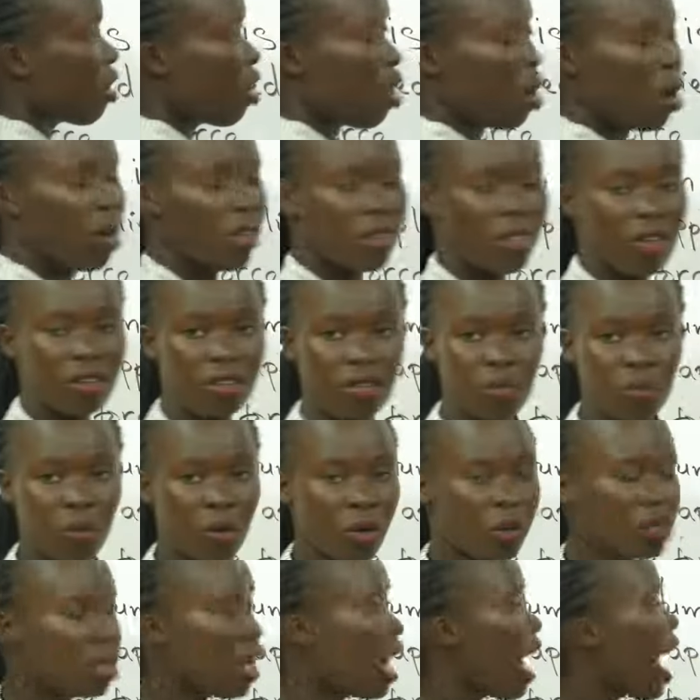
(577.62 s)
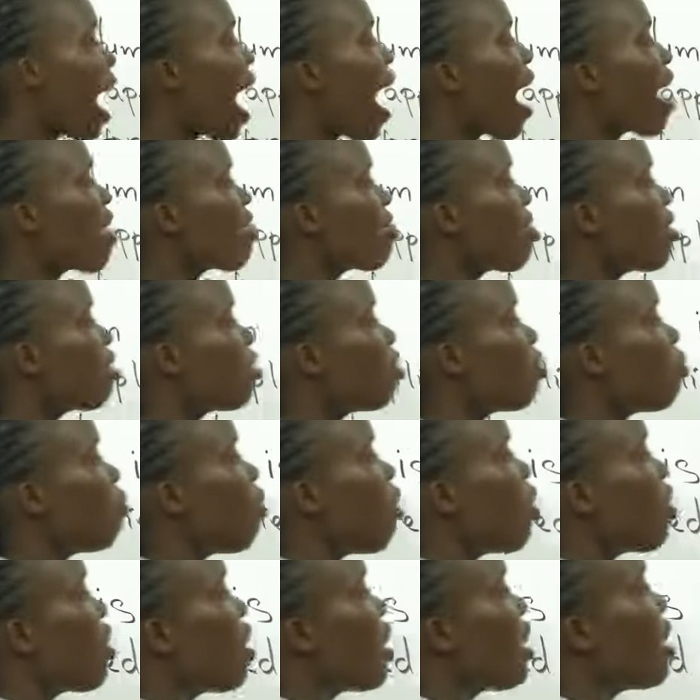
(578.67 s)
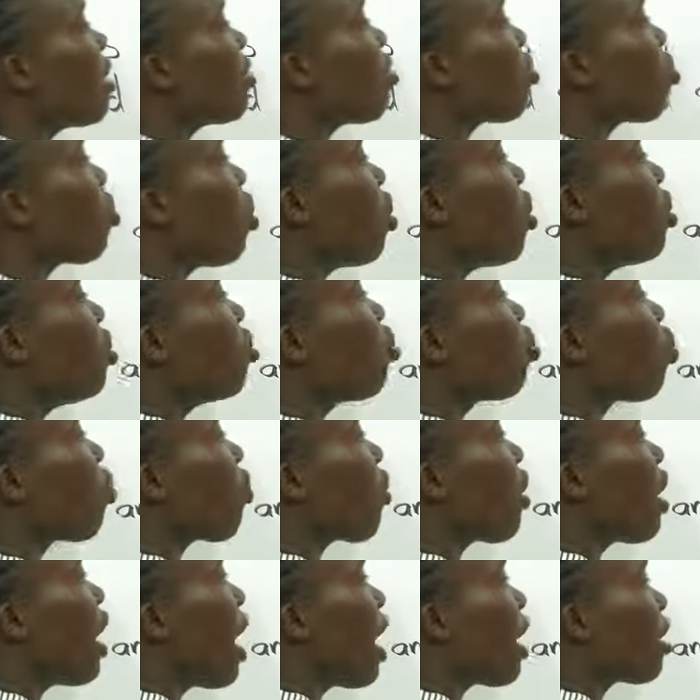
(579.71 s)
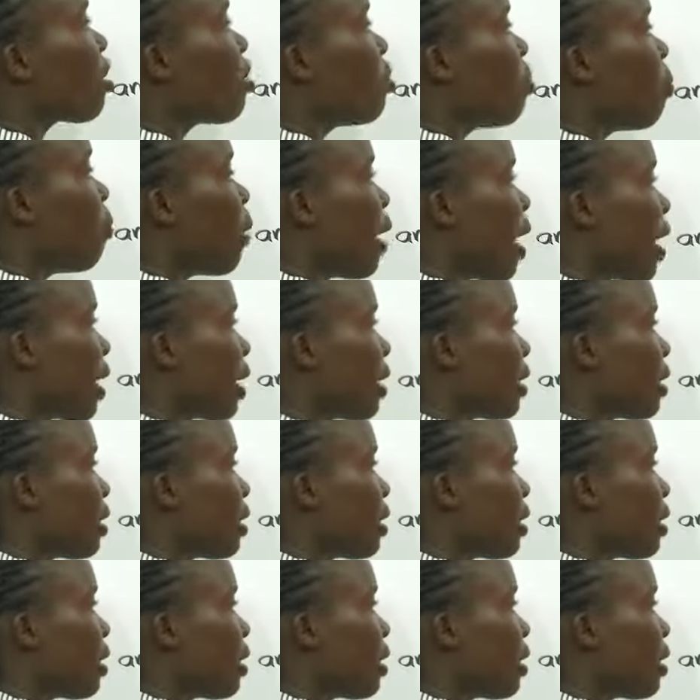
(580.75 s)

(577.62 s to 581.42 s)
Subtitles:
on this boat, and this boat is going to react back.